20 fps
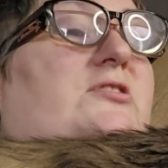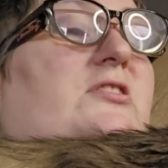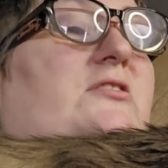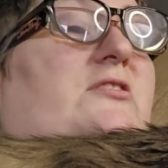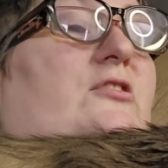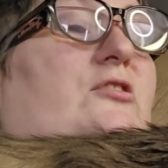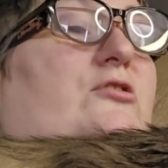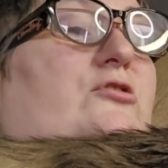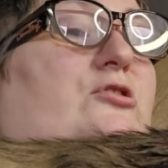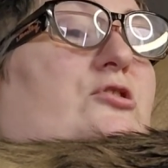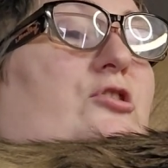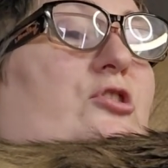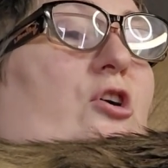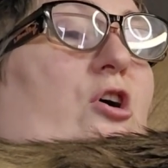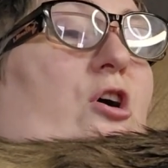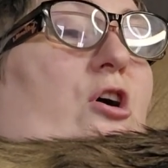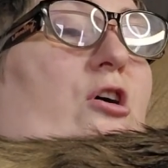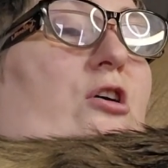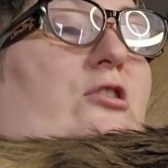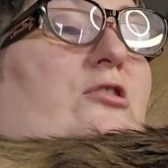the
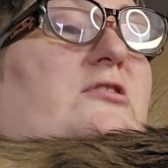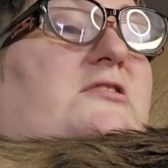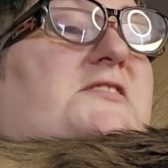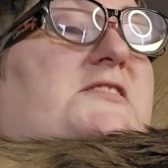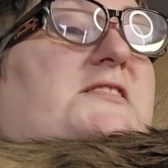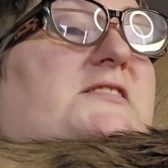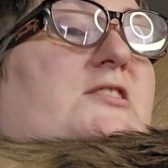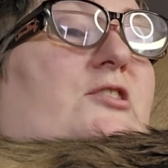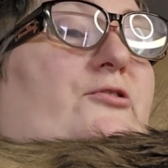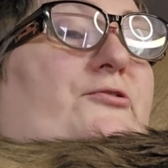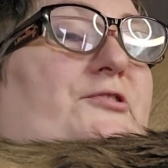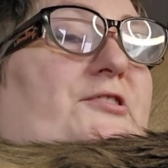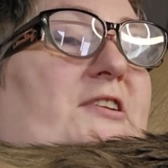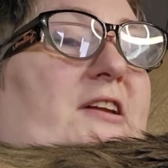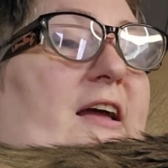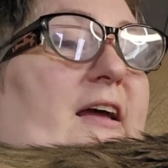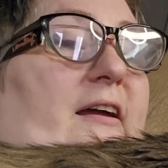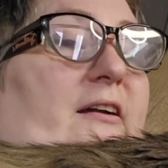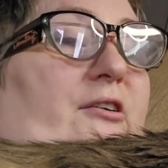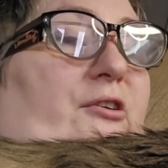long silver
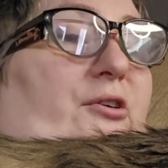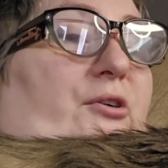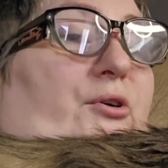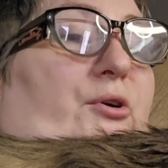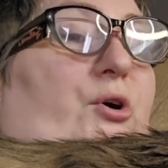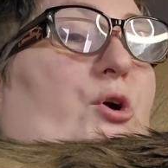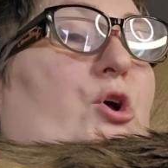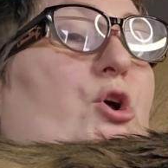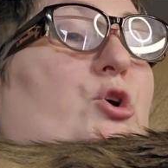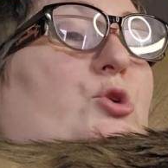dagger,